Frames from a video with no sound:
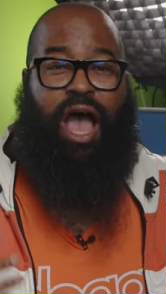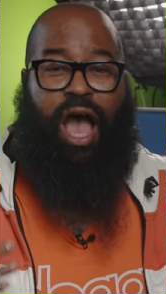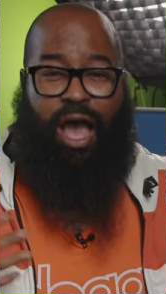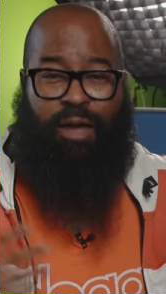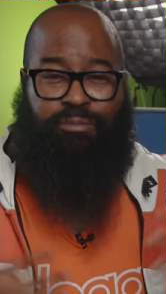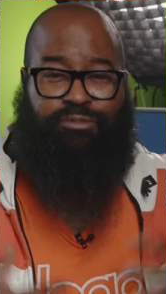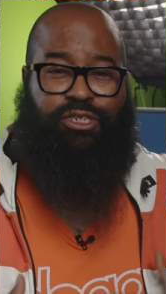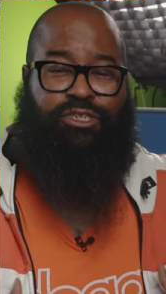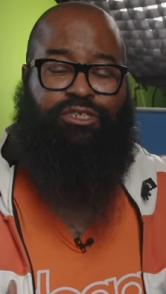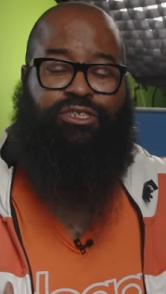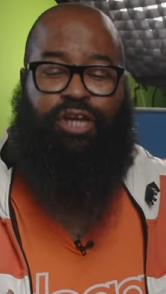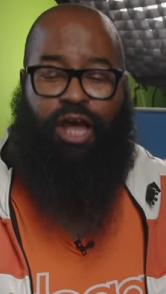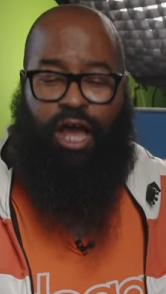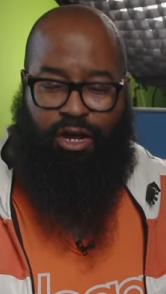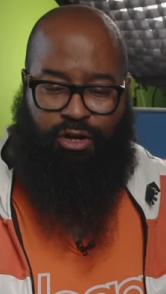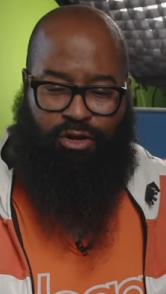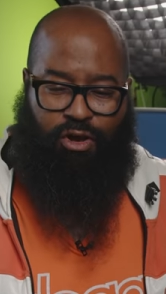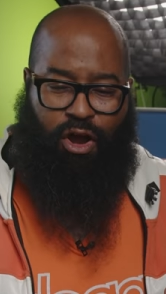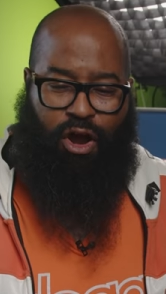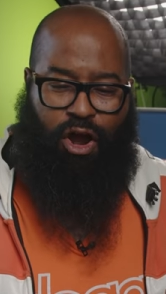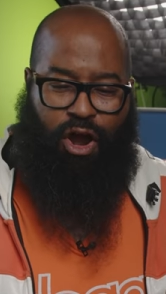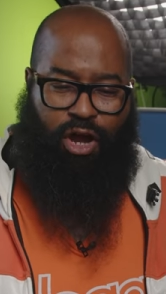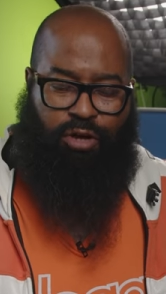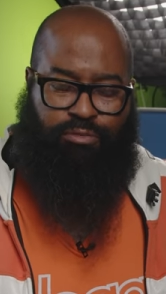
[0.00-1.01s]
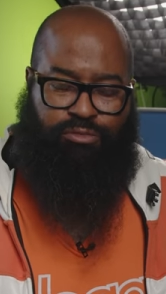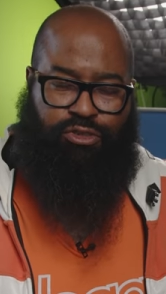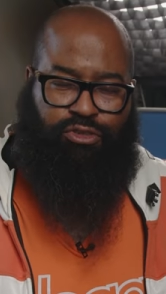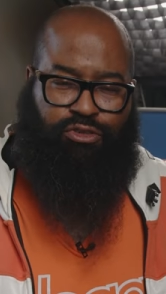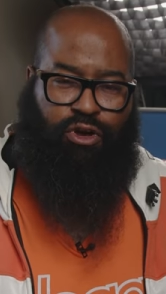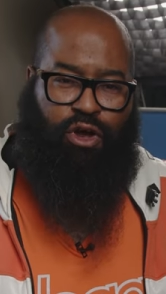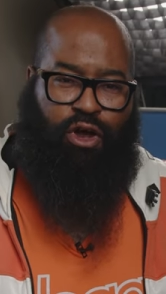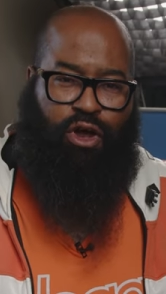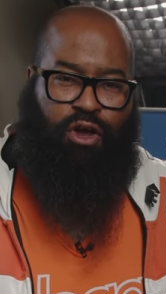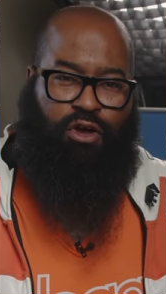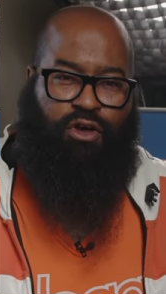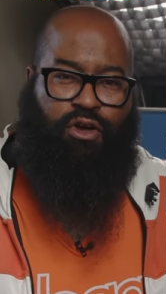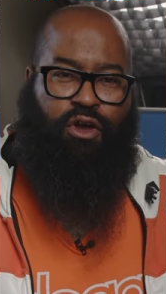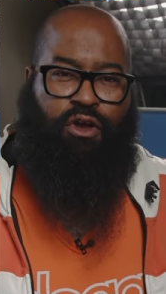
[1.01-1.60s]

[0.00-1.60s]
I'm Tshaka Armstrong